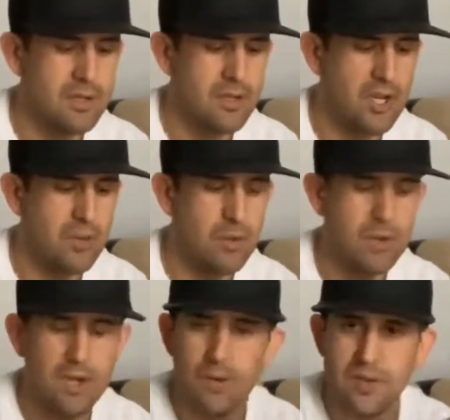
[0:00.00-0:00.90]

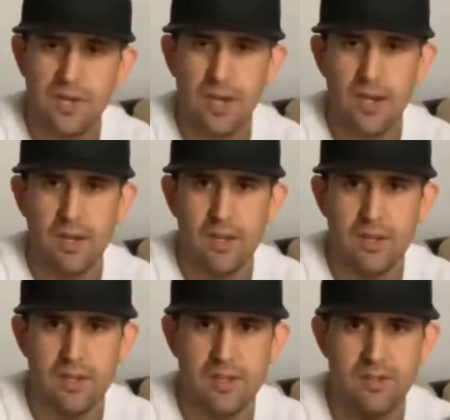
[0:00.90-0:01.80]
Gyro Air Attack.
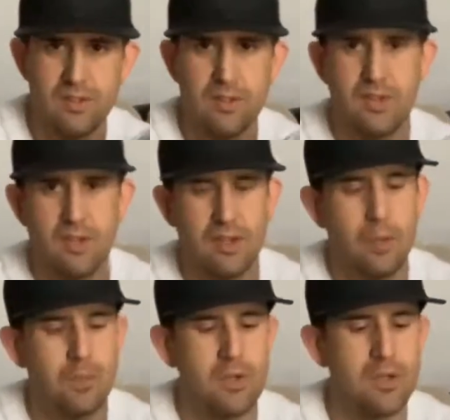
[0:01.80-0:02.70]
I think this is a
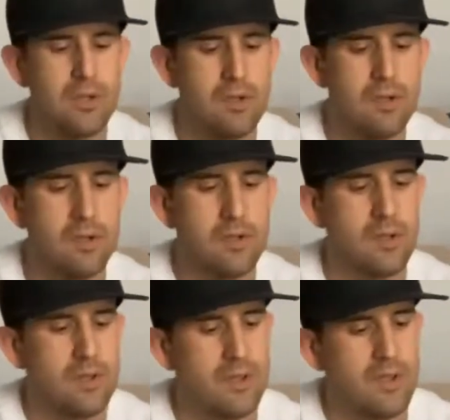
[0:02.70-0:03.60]
couple year,
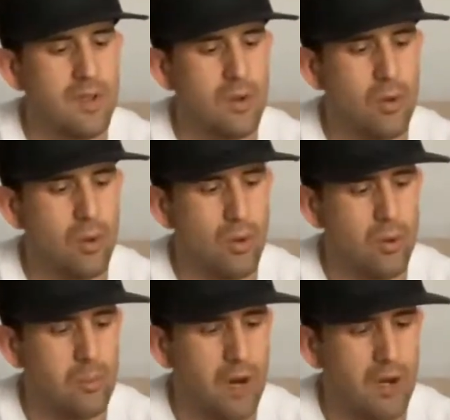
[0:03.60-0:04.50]
a little
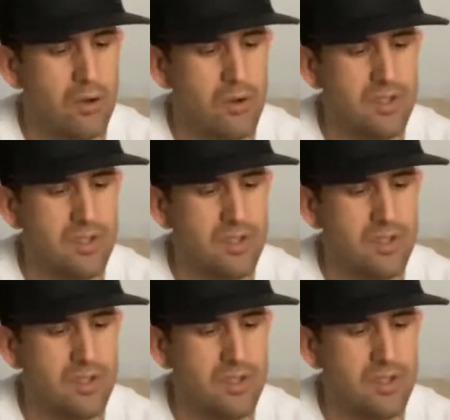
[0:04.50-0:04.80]
older model.